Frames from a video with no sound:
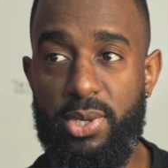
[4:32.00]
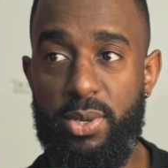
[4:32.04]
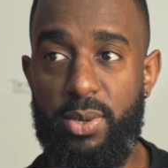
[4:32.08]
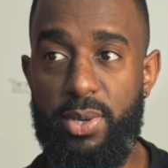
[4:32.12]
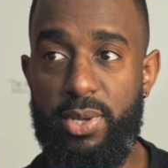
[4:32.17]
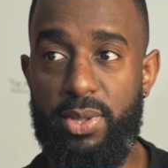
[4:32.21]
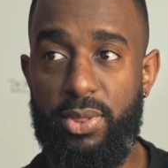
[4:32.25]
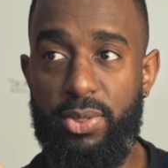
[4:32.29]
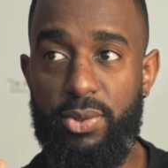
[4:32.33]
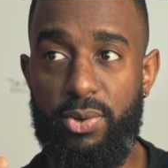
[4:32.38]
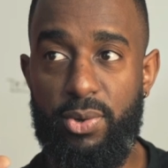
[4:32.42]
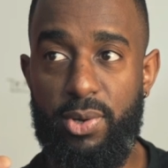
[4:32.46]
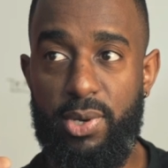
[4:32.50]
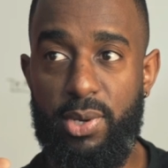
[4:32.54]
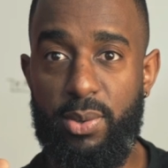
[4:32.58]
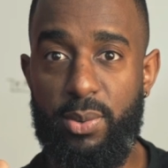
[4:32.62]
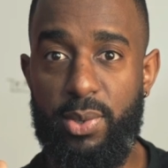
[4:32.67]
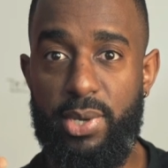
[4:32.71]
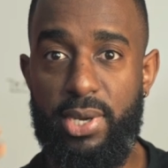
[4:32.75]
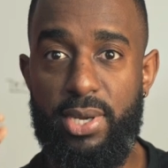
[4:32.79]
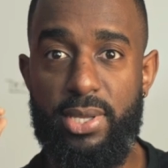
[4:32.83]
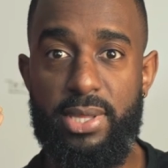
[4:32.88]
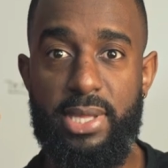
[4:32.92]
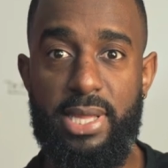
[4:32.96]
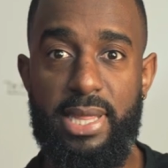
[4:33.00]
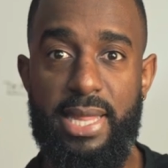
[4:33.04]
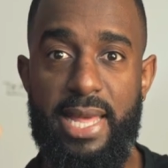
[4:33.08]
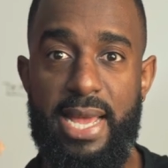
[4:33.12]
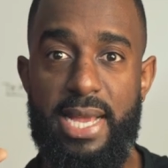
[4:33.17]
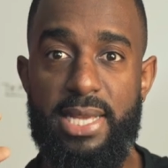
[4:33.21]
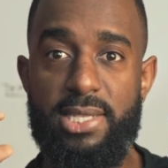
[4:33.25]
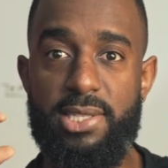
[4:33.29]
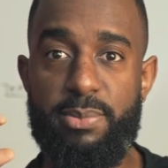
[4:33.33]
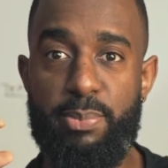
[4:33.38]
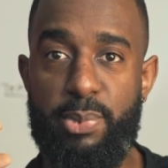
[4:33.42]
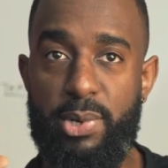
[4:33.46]
going through it where you're the
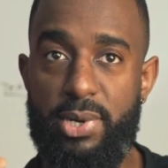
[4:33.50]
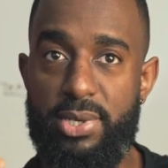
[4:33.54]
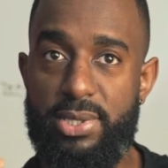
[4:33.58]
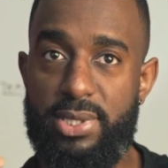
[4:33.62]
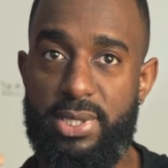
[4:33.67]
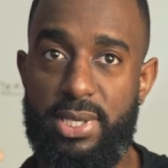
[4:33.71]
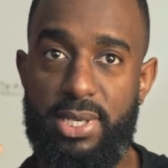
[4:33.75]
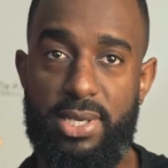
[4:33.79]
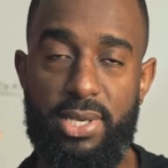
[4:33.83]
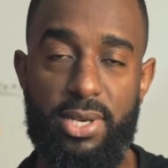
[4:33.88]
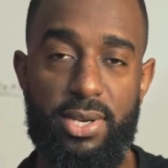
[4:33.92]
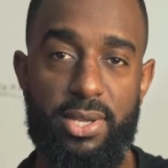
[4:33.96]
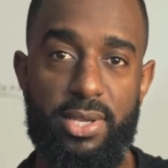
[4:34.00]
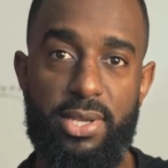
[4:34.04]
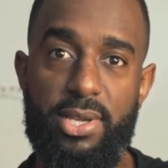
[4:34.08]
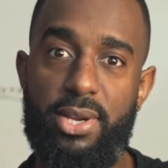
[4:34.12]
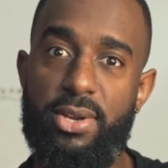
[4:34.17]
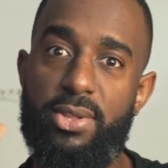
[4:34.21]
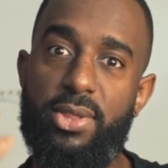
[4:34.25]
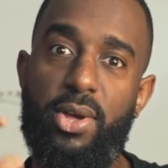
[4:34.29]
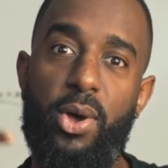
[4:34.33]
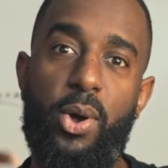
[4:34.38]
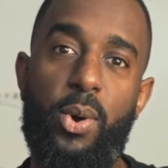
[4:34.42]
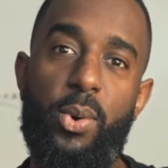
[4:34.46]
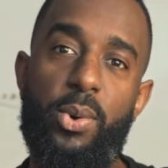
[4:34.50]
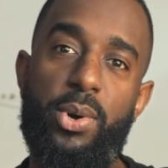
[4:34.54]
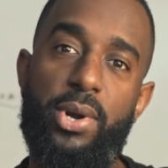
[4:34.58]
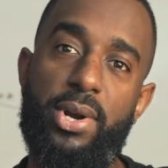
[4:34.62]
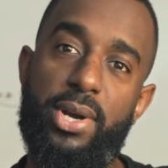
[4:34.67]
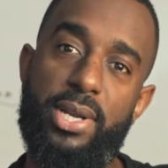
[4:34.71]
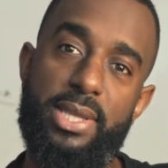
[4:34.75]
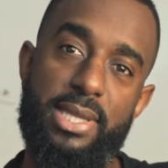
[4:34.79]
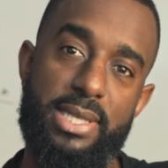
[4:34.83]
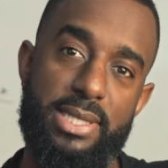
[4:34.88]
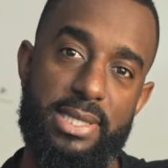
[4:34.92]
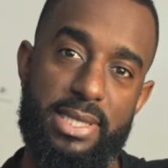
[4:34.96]
last person, you're, you're the
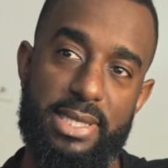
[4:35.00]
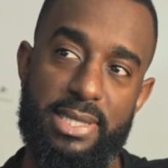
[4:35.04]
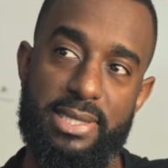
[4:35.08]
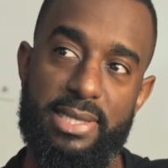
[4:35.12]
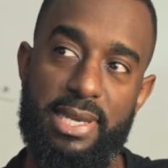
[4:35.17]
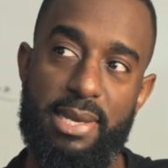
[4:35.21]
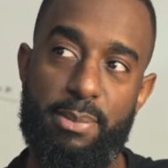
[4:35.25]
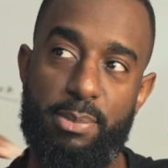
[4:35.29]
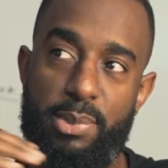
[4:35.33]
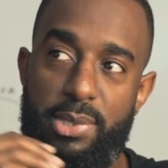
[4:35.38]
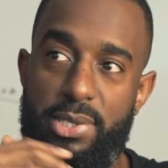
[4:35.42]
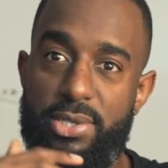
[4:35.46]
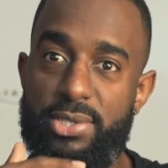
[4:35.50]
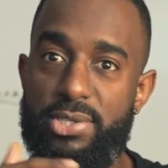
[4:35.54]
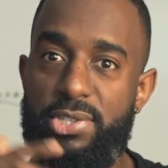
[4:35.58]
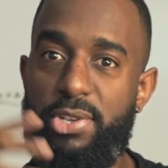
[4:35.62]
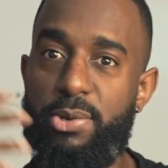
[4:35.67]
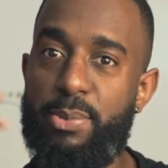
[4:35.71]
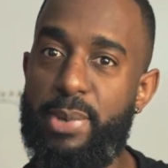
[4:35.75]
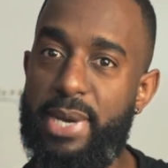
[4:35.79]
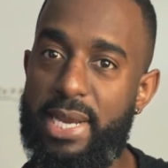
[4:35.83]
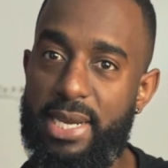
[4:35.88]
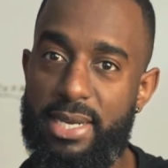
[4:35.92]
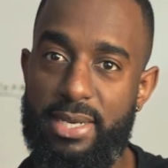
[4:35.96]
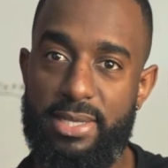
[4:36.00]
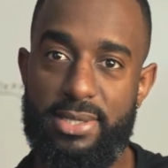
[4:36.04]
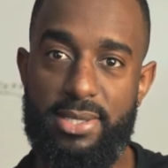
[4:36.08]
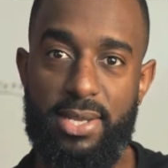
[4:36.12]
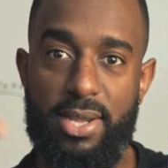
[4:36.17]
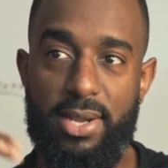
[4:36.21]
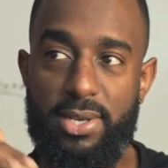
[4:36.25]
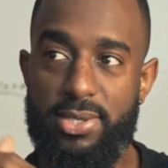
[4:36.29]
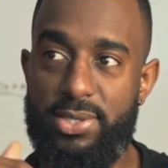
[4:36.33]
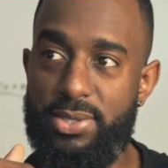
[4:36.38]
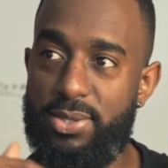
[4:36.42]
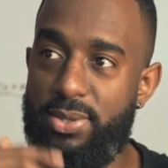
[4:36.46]
owner in this example, there's nobody to
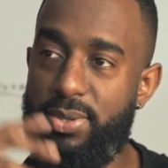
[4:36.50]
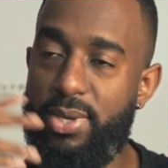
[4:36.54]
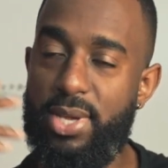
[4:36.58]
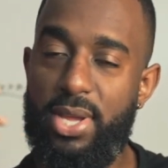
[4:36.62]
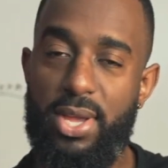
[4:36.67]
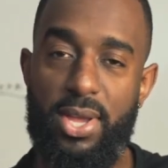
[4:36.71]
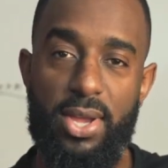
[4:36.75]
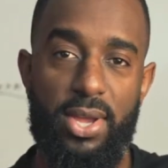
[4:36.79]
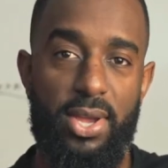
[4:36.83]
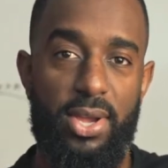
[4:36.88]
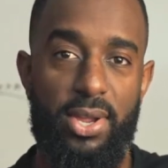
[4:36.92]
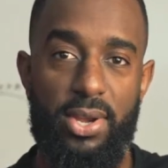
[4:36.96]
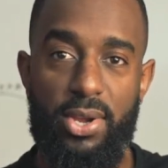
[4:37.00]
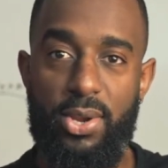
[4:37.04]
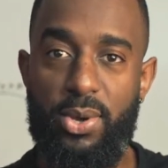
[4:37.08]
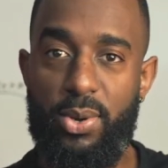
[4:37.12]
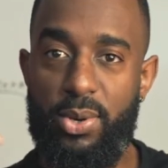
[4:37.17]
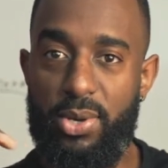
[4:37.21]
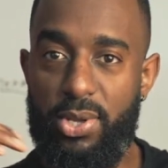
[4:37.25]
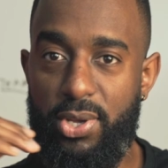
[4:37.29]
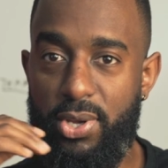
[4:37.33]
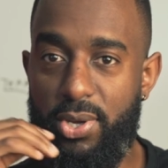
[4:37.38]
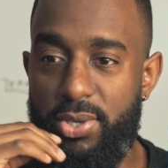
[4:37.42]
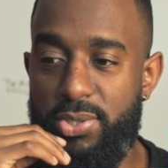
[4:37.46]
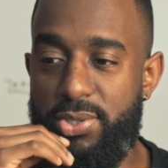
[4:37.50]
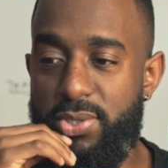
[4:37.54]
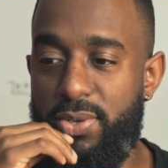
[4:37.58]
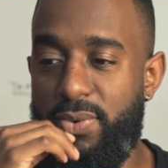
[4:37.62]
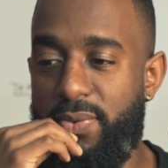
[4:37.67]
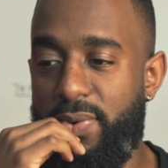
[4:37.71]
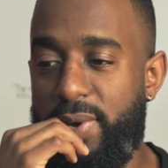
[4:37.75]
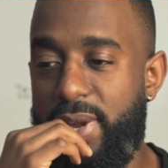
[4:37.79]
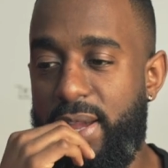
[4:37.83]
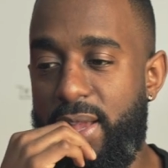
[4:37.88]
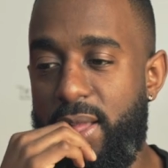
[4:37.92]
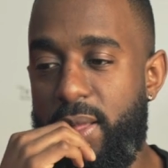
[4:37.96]
talk to, knowing to go to
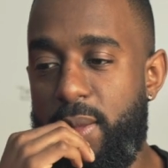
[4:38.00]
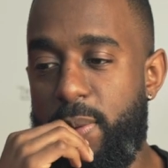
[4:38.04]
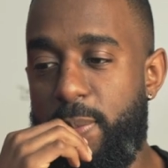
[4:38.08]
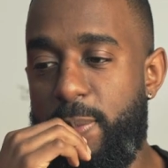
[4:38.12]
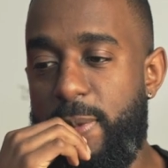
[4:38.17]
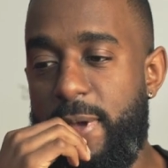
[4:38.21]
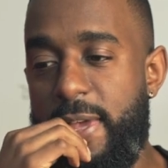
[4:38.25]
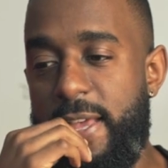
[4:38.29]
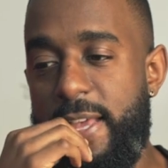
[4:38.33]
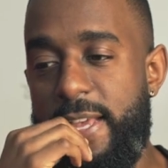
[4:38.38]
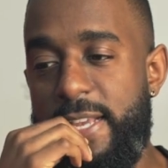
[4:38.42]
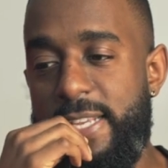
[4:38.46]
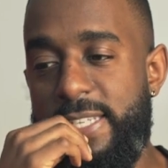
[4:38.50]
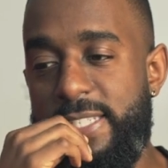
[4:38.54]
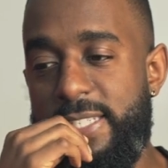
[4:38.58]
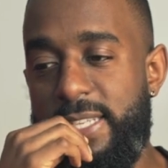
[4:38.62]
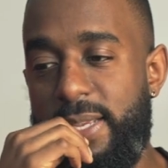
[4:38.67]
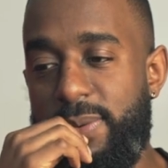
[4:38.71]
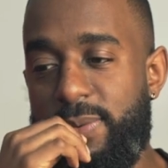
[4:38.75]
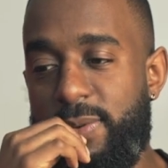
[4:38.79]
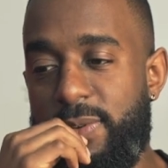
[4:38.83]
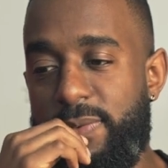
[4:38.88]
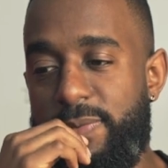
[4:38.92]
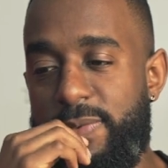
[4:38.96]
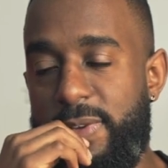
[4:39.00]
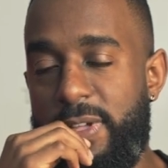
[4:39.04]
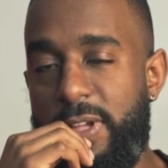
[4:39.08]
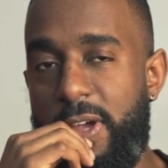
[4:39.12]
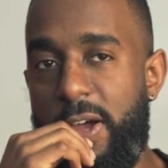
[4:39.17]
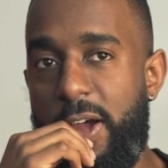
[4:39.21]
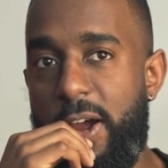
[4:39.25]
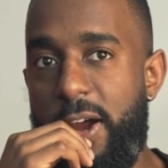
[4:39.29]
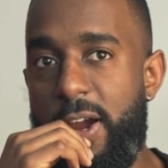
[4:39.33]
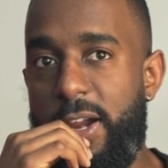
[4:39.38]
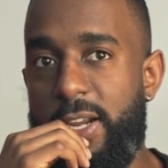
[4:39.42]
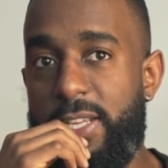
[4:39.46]
for help, stuff could feel
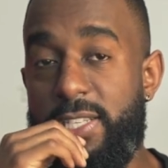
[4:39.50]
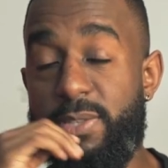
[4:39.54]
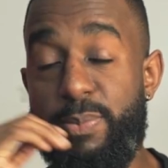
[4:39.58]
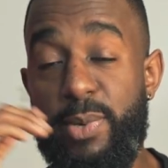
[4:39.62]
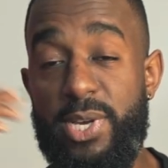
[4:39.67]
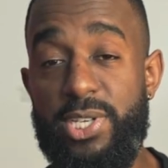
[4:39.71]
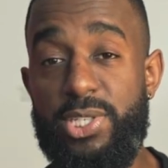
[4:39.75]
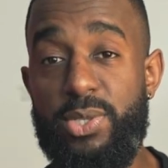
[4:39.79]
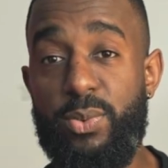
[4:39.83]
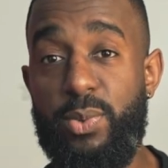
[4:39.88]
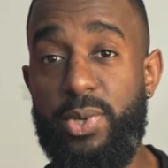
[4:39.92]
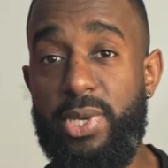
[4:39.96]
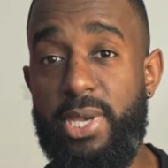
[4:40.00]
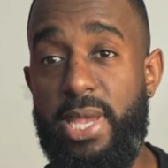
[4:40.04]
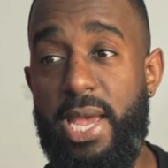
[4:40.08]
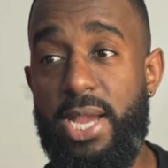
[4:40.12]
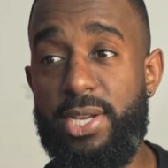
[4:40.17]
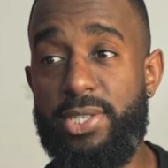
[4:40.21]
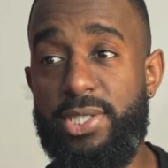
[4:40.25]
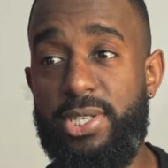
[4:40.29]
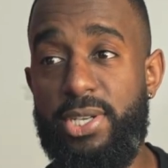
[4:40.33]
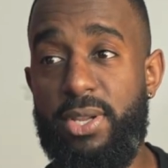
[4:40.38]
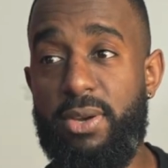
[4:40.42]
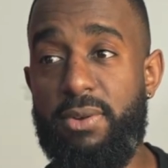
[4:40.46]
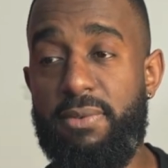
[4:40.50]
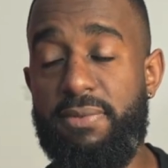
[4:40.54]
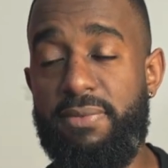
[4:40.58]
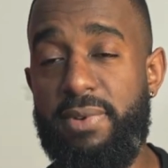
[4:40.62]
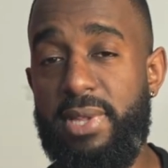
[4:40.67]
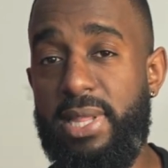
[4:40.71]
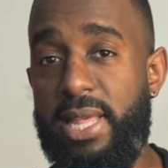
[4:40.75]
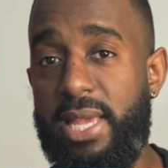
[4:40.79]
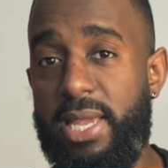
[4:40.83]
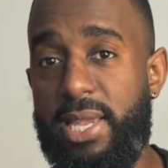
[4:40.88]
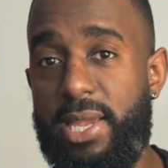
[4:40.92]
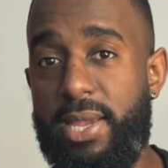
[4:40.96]
hard, especially when you actually don't
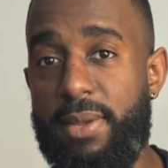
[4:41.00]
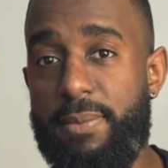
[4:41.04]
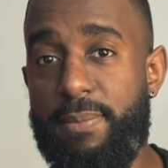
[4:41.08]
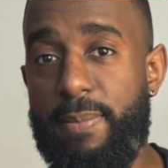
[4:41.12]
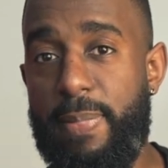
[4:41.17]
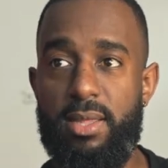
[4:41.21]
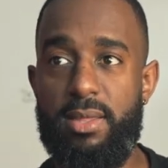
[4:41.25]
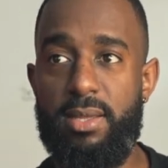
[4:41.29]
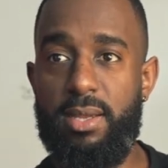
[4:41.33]
feel like it.